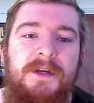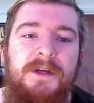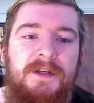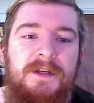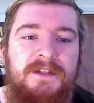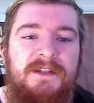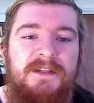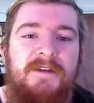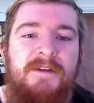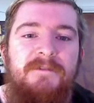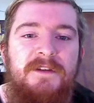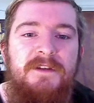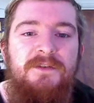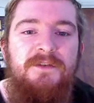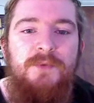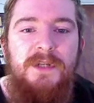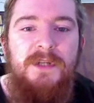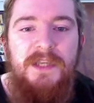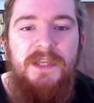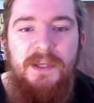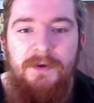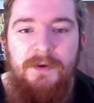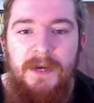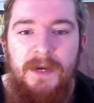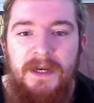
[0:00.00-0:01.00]
save these really
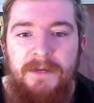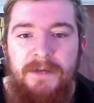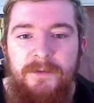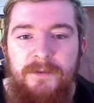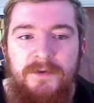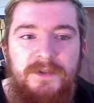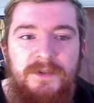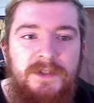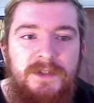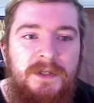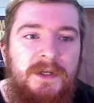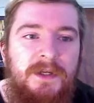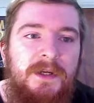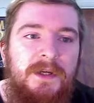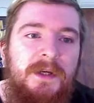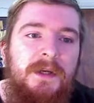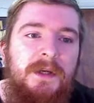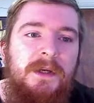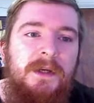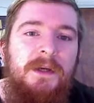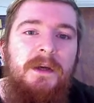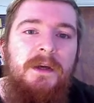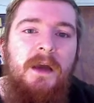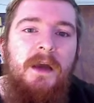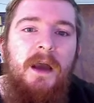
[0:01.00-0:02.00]
cute animals.
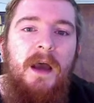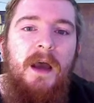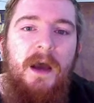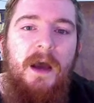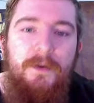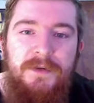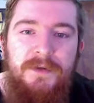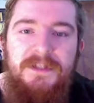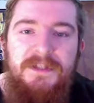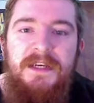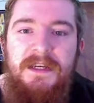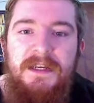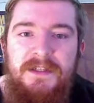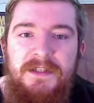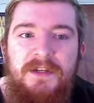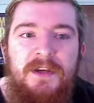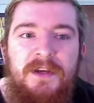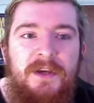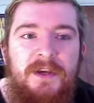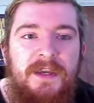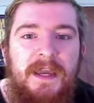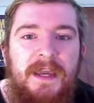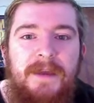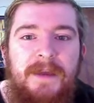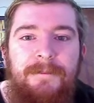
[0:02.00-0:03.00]
I would say it's a
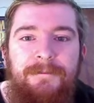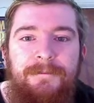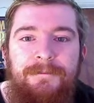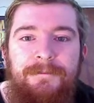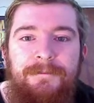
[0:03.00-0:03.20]
good game.